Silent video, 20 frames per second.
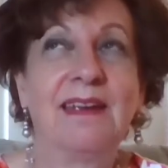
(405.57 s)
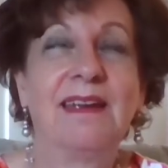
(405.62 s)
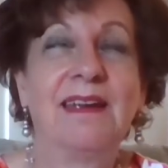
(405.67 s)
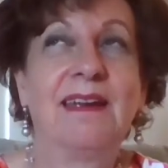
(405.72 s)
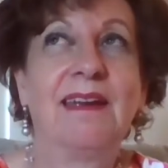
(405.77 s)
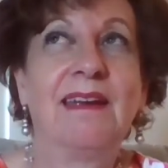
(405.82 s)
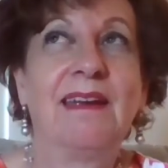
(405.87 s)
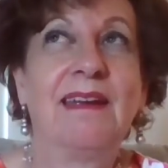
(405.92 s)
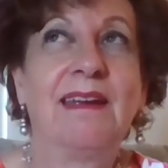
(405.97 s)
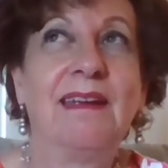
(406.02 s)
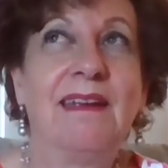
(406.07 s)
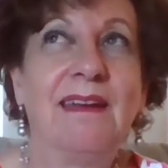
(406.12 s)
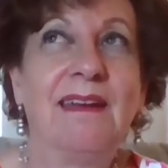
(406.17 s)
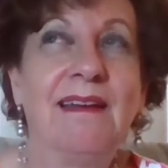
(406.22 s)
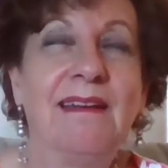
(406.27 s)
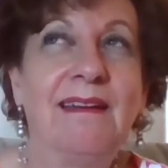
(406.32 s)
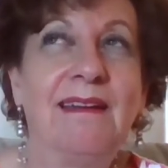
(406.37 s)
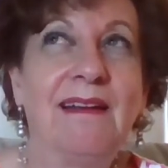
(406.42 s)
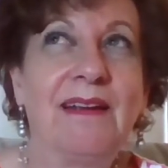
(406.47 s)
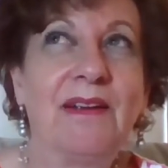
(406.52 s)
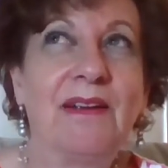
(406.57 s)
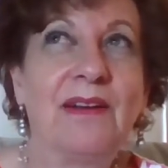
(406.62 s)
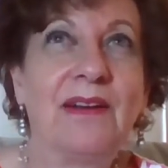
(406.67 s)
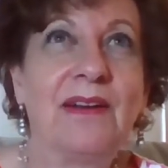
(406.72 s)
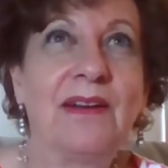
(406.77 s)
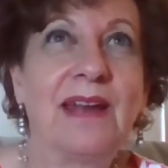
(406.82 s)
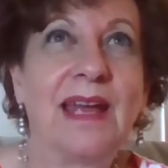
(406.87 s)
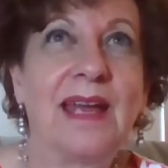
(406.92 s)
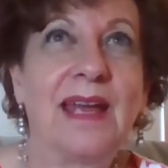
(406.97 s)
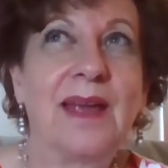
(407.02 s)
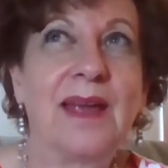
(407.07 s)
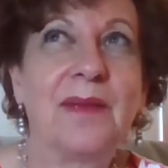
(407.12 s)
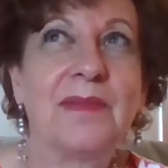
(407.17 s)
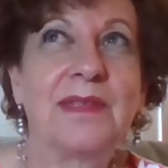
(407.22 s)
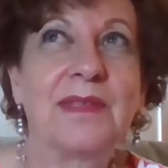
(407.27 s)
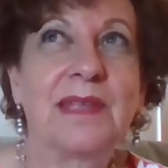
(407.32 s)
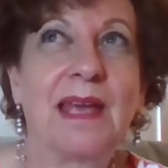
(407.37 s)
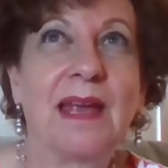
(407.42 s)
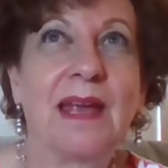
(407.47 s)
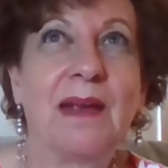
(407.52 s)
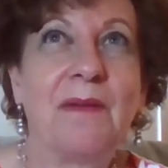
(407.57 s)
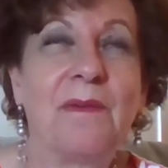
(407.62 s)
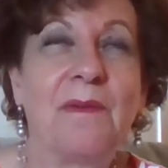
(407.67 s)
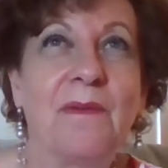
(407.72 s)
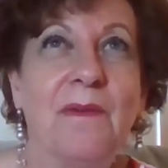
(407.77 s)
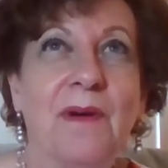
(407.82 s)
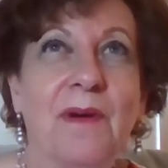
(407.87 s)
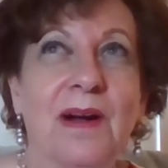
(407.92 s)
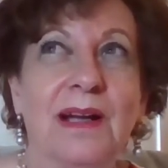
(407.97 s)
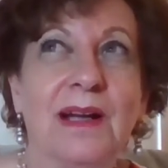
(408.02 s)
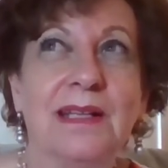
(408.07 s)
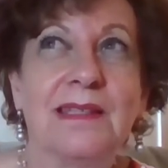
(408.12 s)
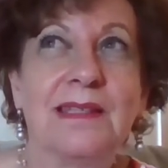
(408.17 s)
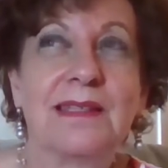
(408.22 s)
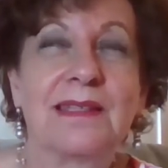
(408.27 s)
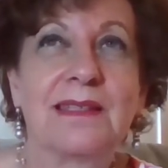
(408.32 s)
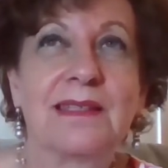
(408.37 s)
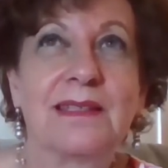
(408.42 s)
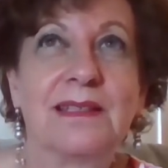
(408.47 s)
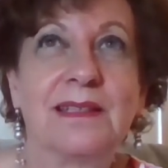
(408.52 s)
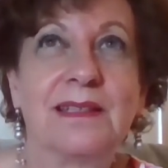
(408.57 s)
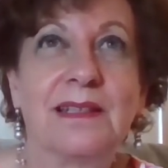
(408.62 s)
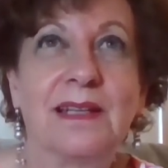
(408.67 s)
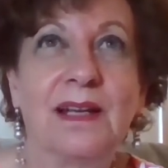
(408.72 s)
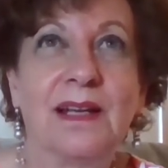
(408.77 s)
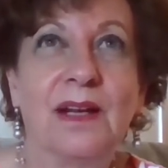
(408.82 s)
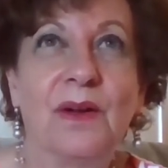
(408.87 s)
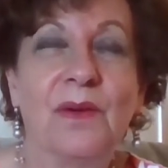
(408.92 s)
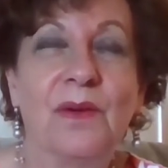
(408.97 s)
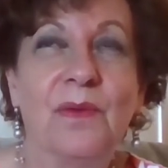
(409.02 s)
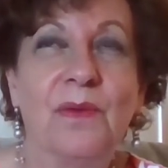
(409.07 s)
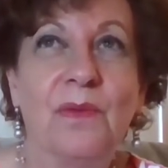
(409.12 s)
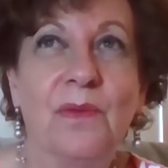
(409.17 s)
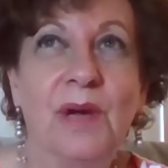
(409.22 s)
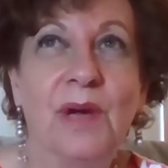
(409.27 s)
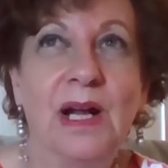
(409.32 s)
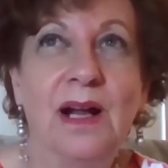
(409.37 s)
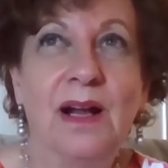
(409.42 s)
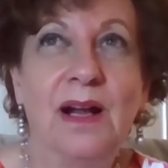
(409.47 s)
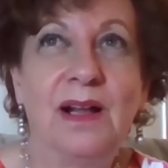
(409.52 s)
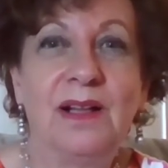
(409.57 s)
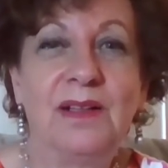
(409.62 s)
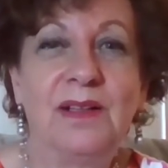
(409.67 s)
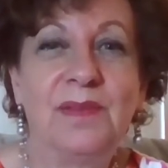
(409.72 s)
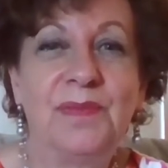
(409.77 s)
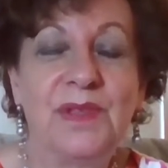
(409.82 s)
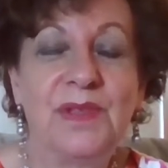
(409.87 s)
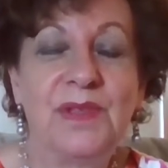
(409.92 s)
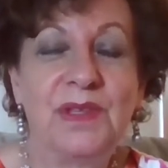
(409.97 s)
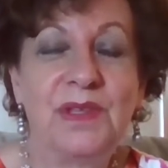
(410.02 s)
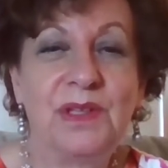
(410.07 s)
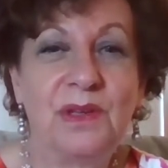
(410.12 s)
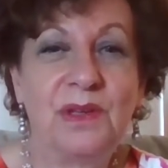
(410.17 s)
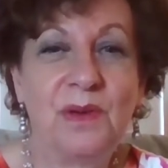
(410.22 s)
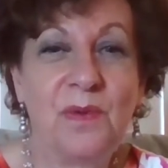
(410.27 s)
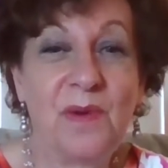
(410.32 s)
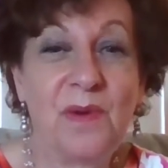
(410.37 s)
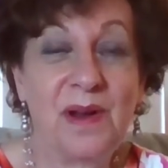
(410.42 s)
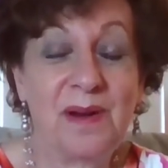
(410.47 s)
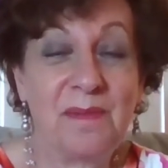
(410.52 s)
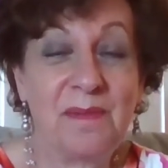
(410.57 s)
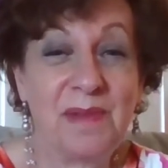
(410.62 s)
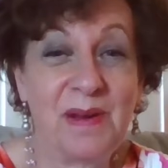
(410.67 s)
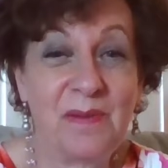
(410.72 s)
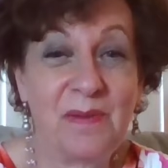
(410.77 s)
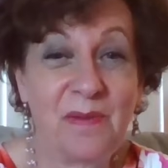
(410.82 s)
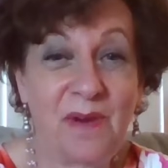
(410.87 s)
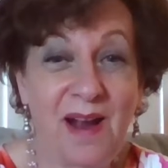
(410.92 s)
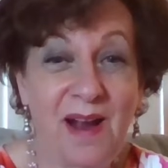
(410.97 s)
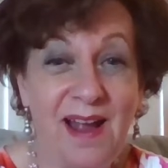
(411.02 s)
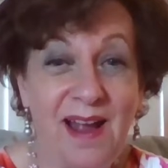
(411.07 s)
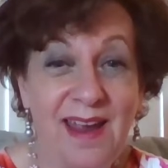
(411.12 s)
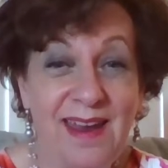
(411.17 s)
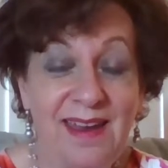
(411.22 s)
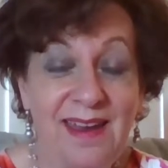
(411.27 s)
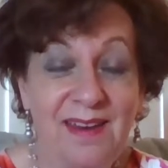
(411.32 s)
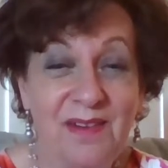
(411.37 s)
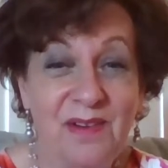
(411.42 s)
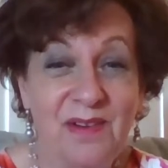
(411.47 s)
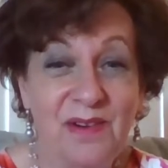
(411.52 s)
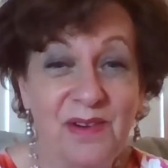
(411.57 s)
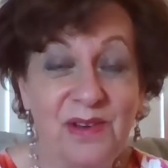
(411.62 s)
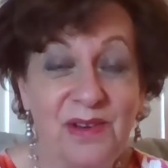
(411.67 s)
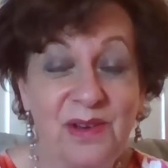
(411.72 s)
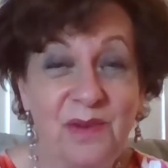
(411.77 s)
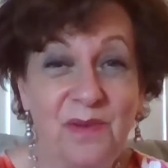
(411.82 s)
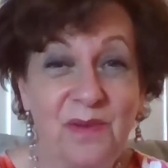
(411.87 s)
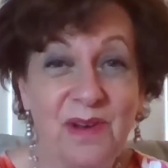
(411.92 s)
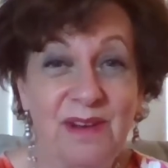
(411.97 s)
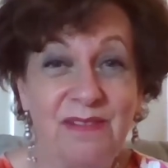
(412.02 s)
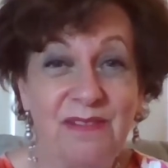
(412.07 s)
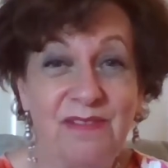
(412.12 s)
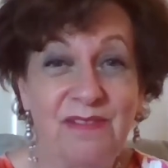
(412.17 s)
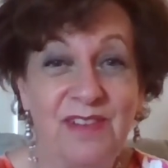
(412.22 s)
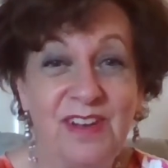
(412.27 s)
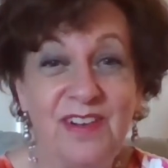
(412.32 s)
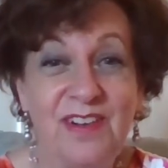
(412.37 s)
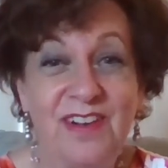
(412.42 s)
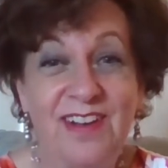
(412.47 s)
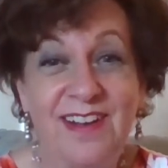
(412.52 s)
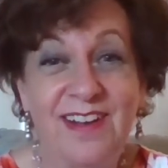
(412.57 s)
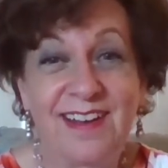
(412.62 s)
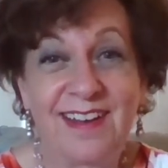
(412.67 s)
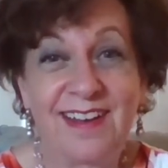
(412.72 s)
And I heard Abe say once, well, do you want to be right, or do you want to feel good?